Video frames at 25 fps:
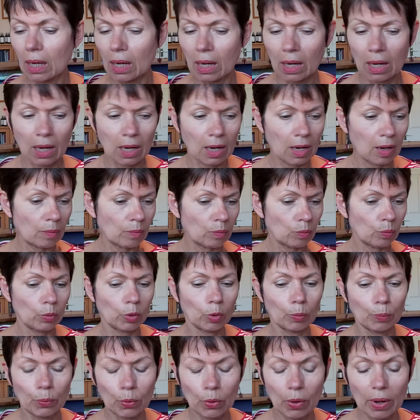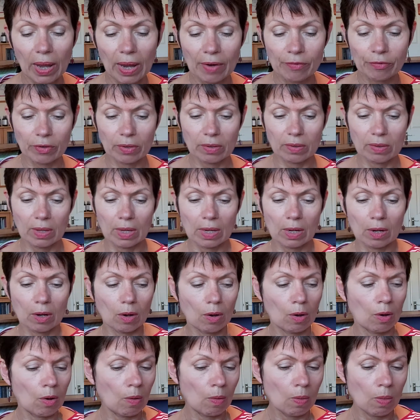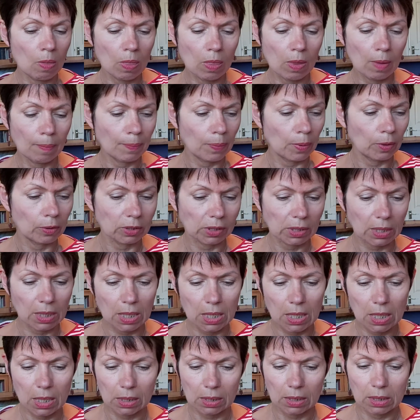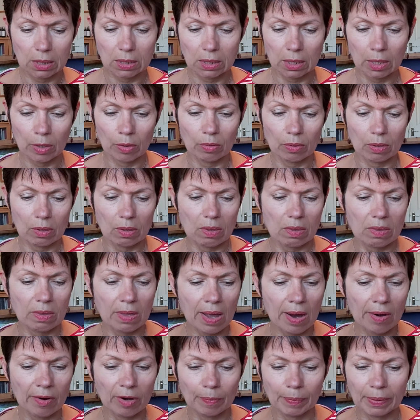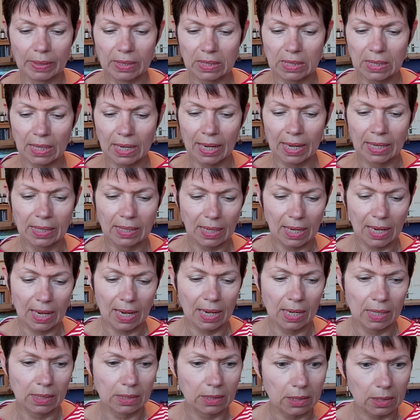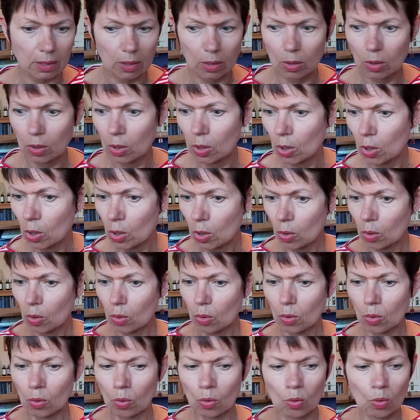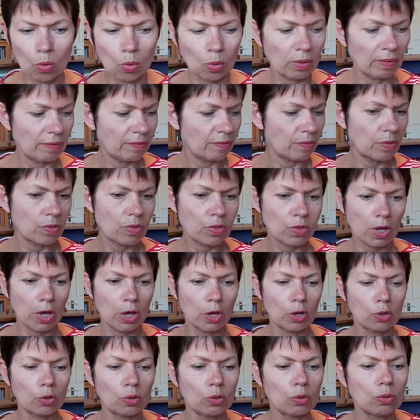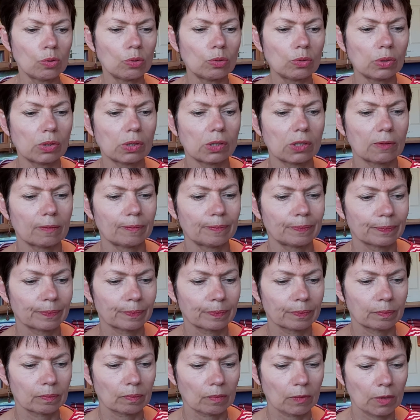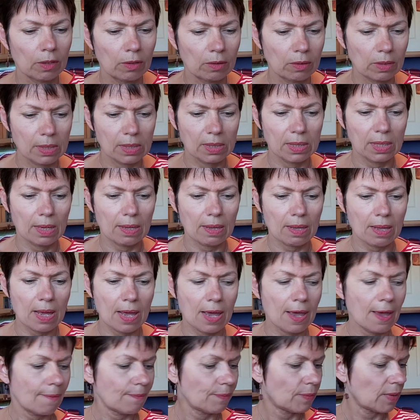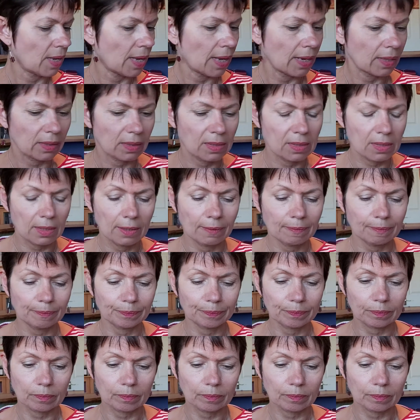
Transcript: We'll put everything on the body. So Therapy TED has all of those. We'll sit there. Excellent.